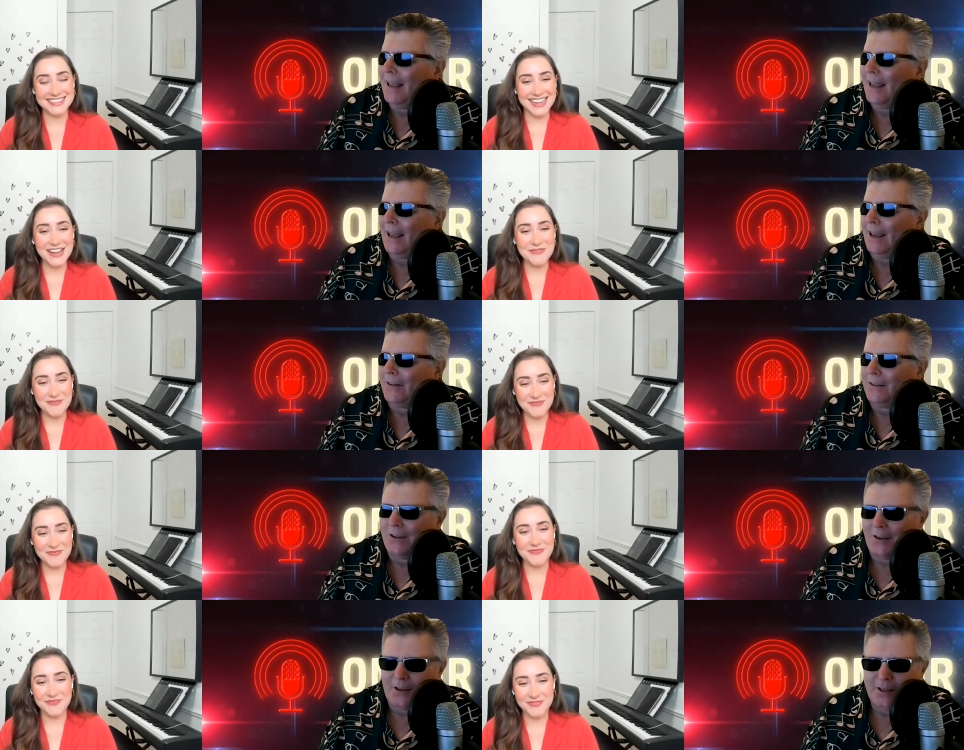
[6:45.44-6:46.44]
Speaker 1: Yeah, and
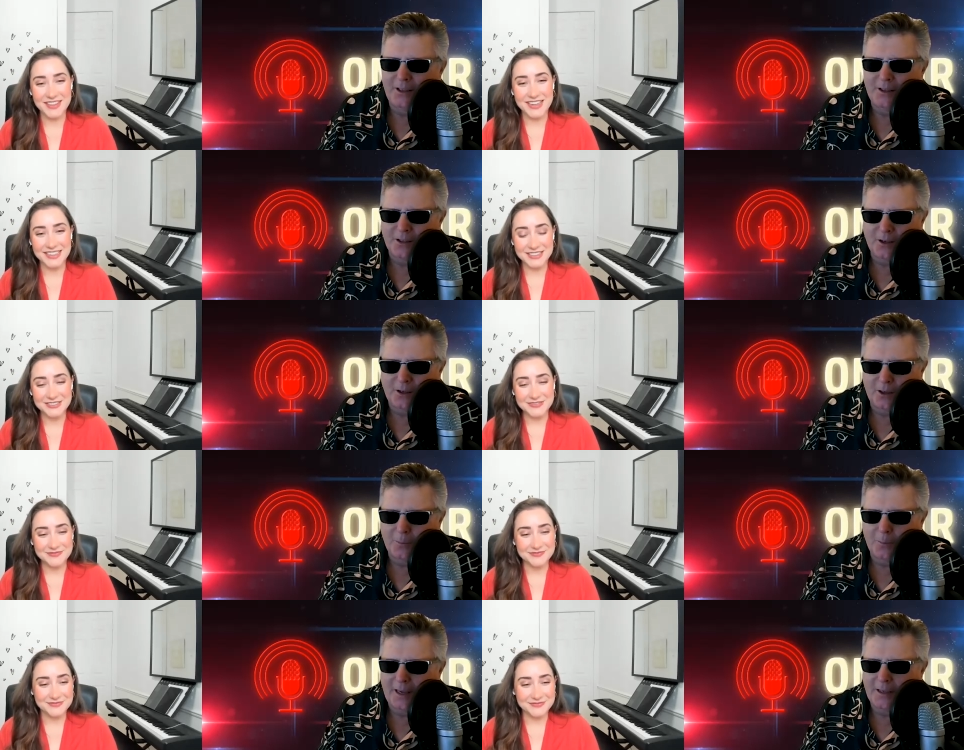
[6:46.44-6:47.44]
uh, it is a, an
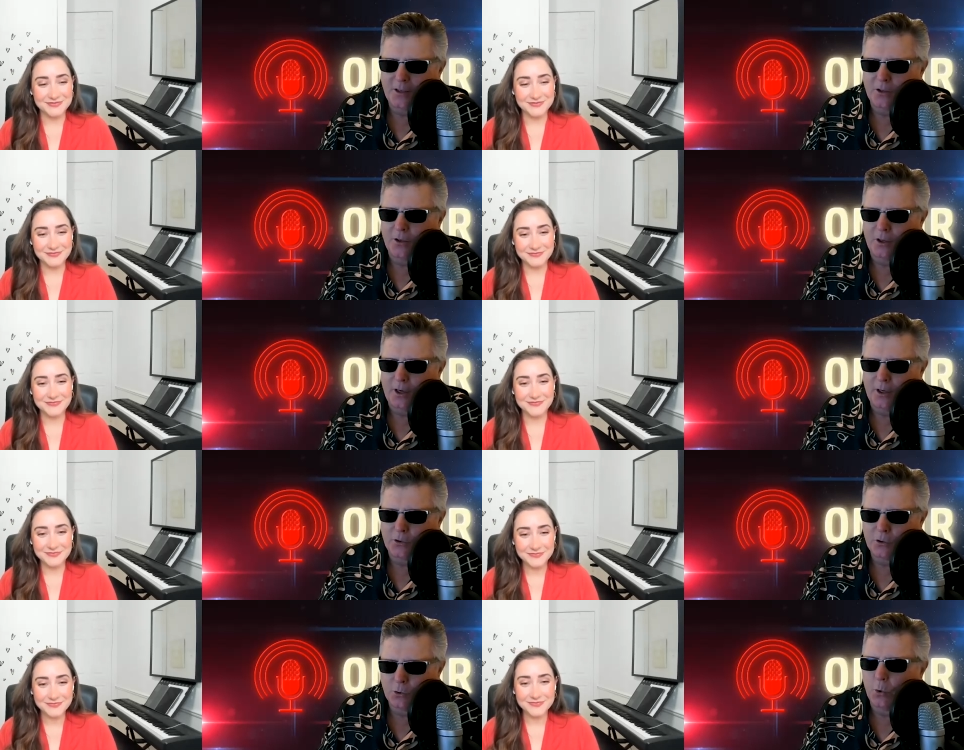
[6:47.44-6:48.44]
amazing uh,
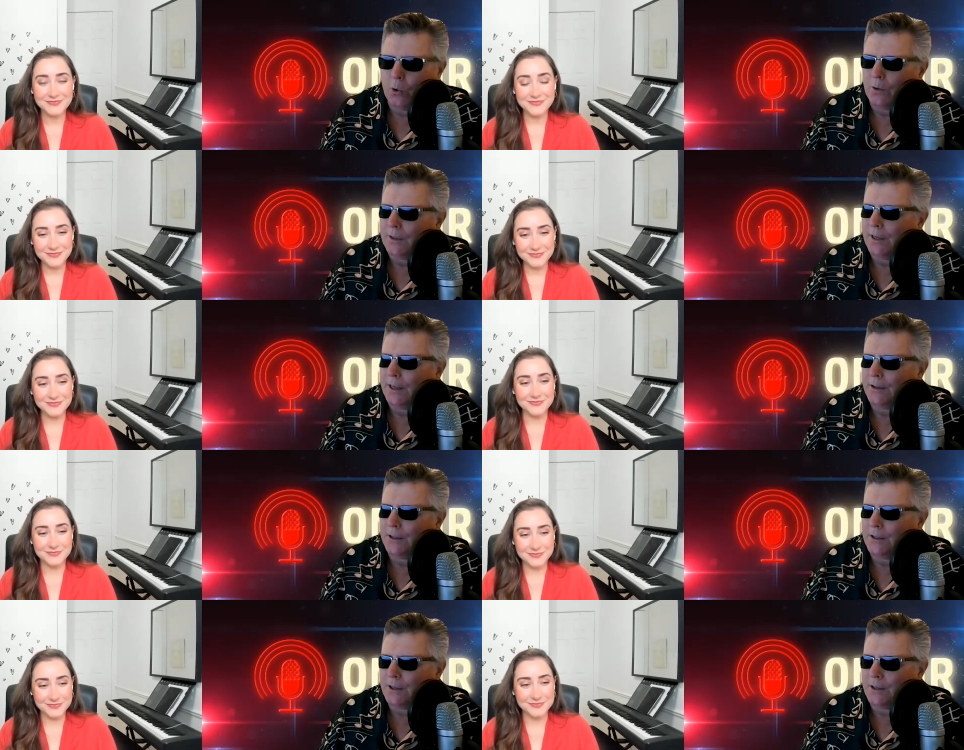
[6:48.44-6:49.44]
school
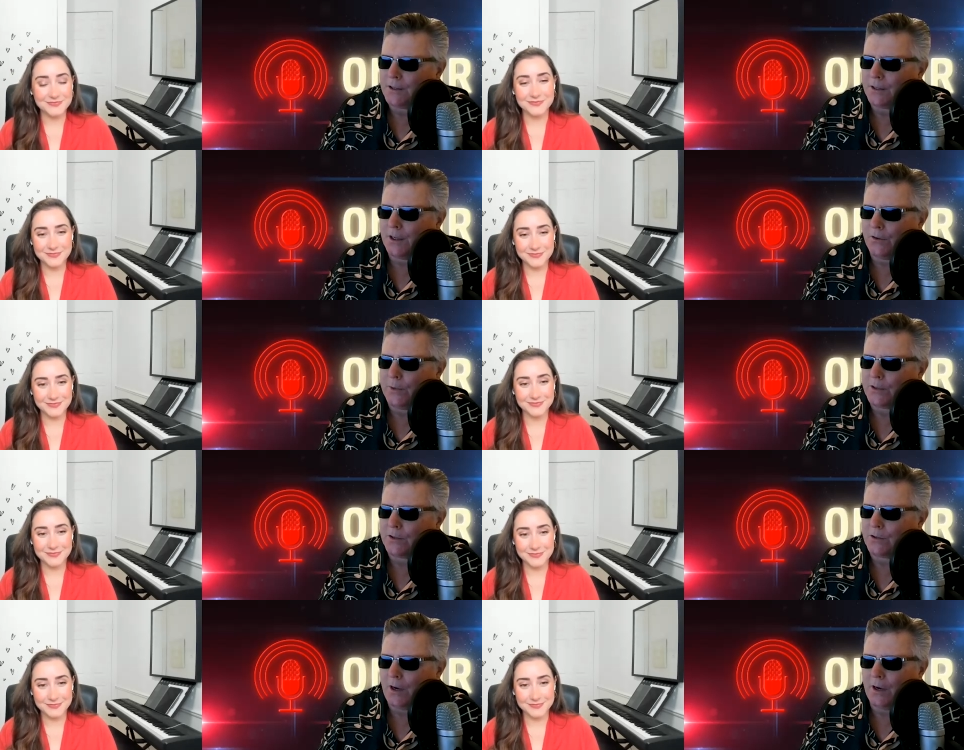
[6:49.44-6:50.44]
in the city of
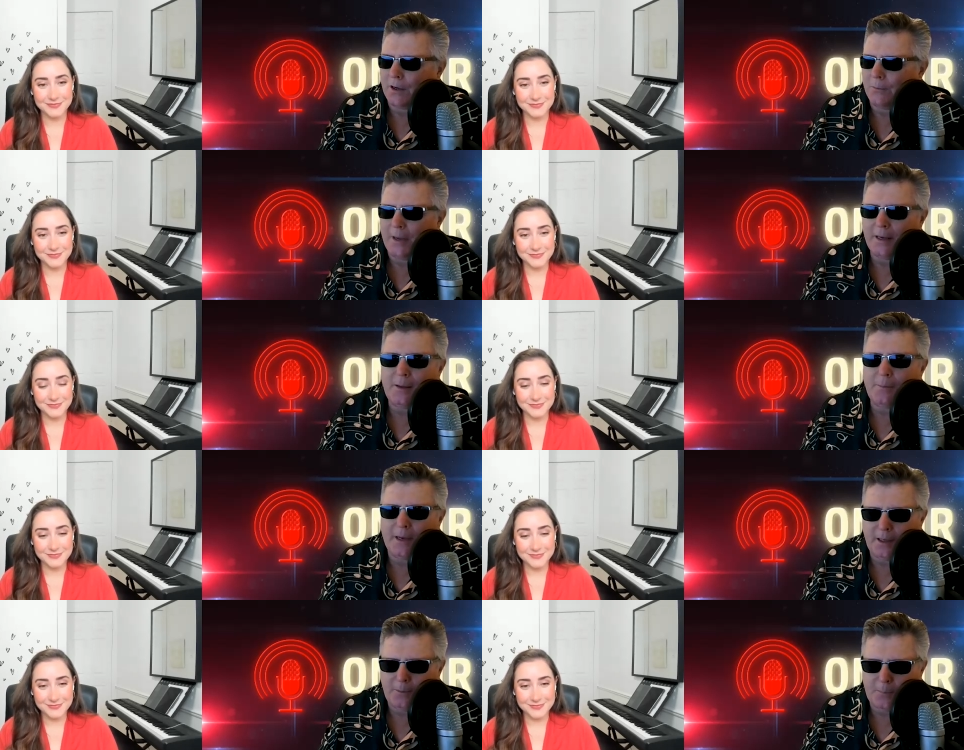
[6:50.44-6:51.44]
Mississauga. Many,
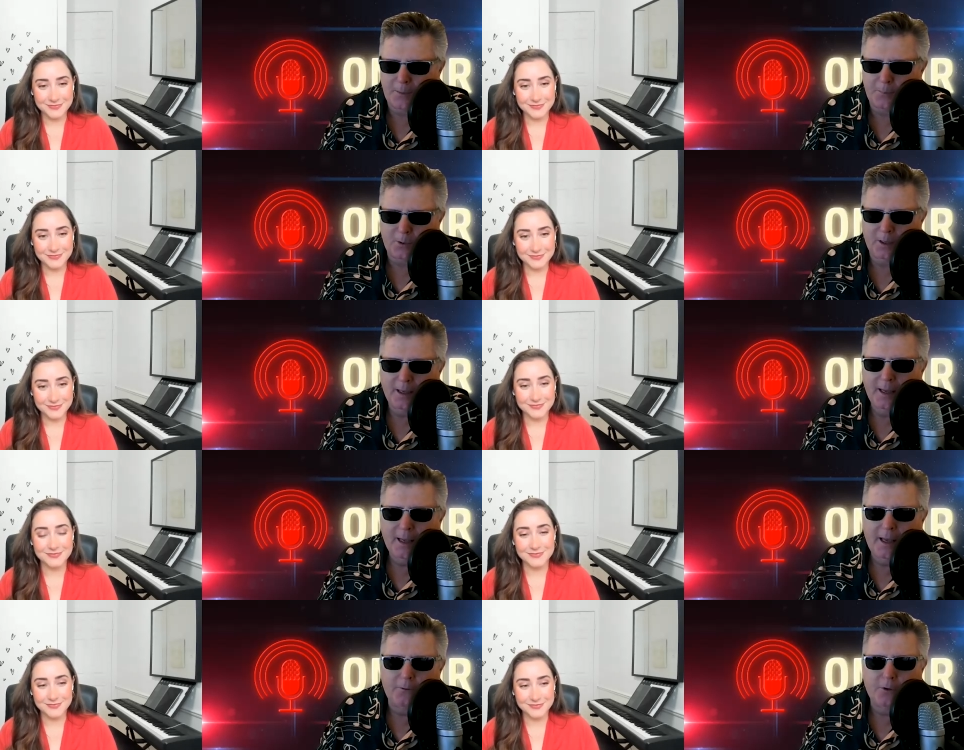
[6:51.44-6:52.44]
many people
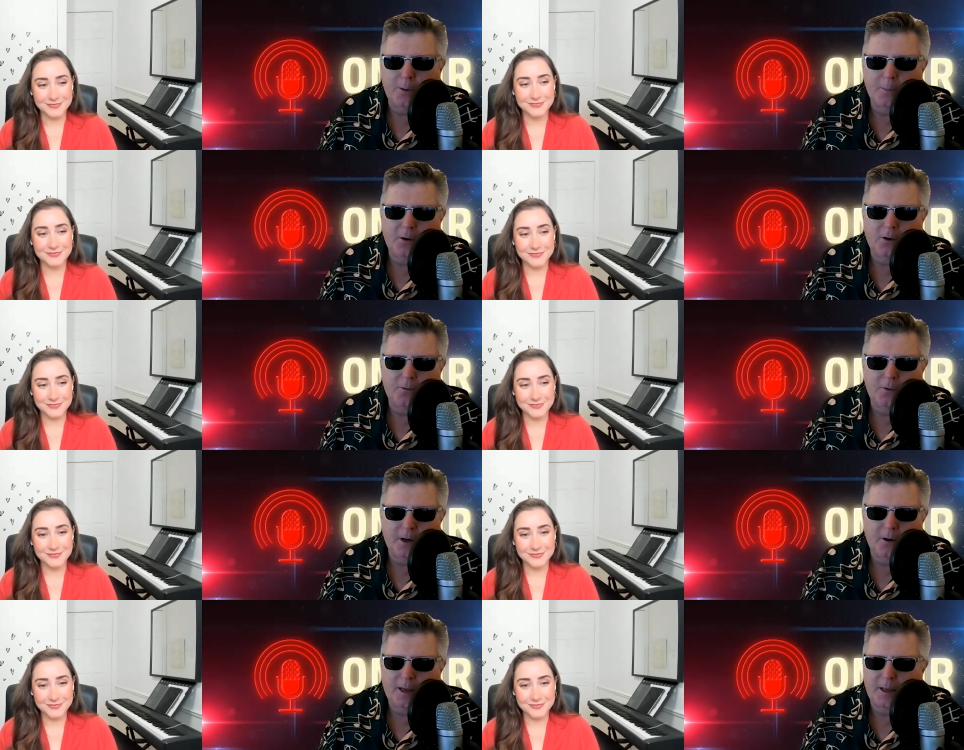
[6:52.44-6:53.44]
have come out of
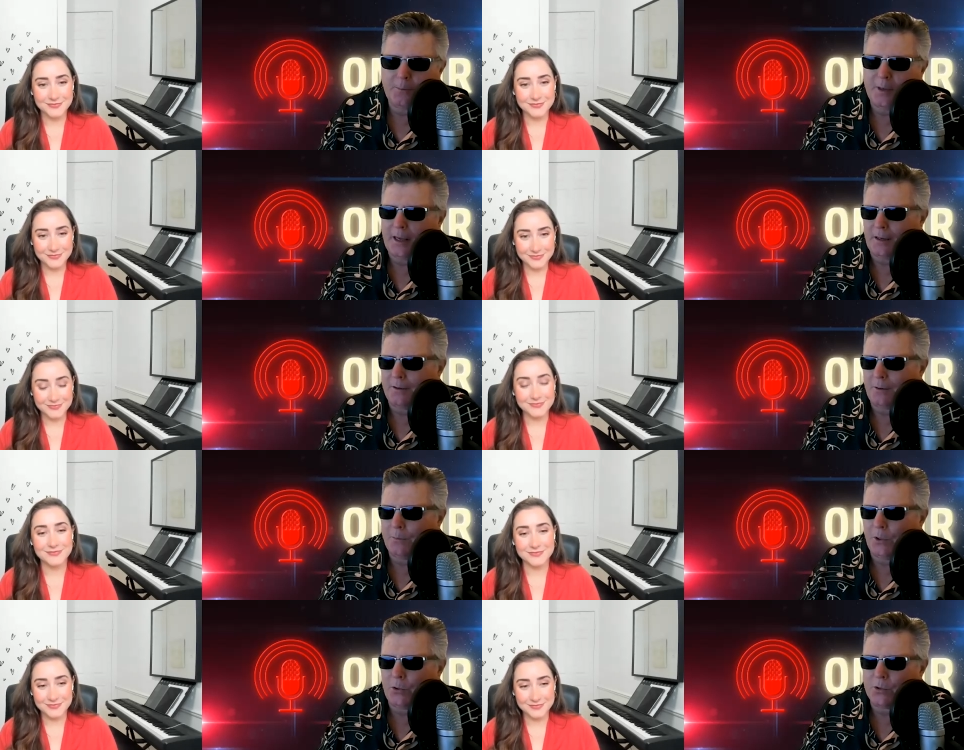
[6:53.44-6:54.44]
there and made
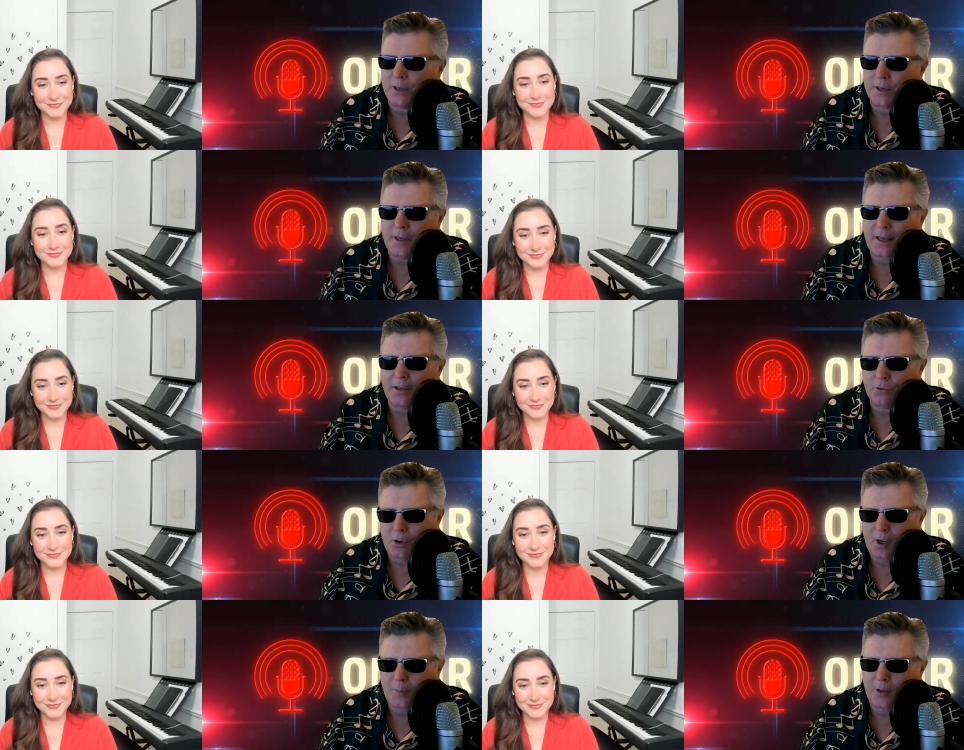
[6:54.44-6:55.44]
music and
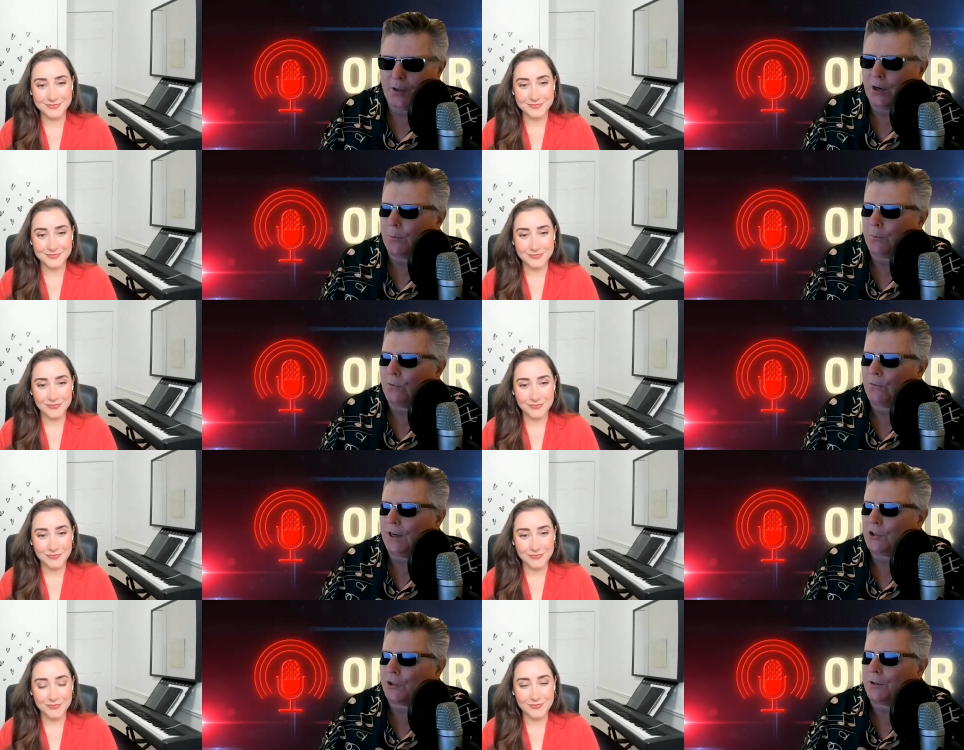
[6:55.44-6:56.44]
drama their
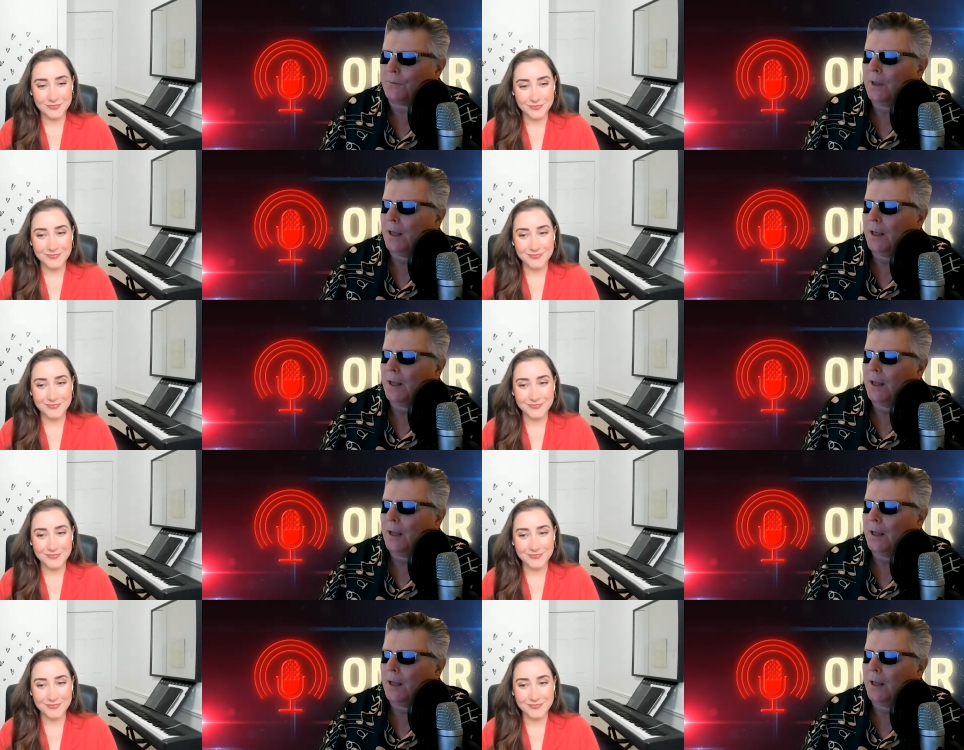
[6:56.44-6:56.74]
profession.